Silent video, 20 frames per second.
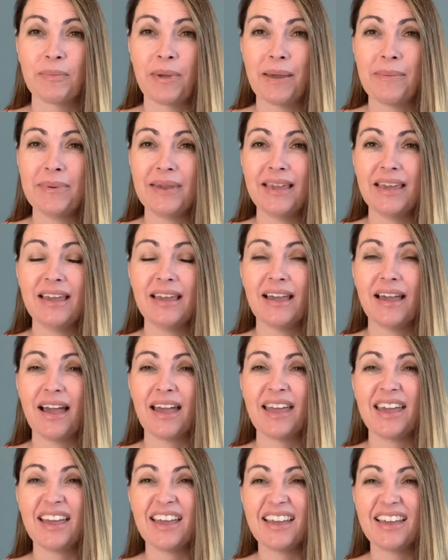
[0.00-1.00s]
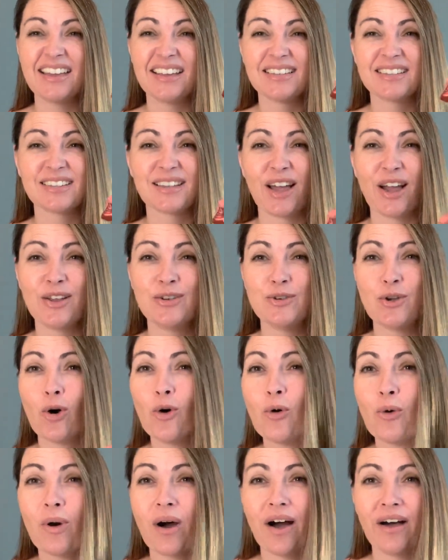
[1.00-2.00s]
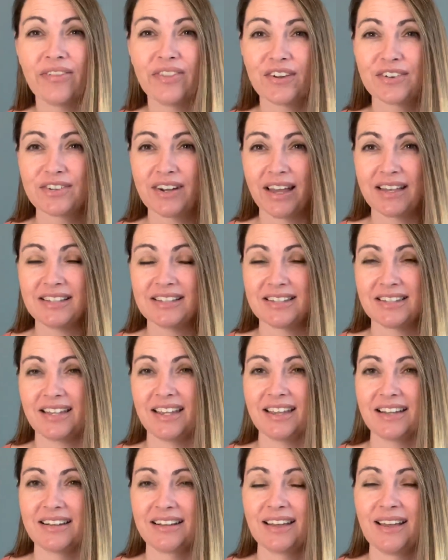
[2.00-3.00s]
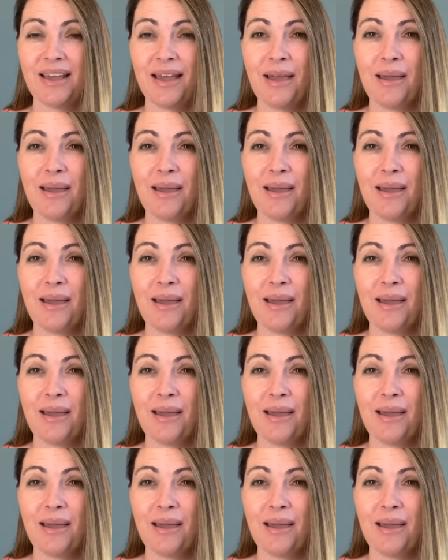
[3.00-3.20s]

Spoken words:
Maybe it is a note on their nightstand.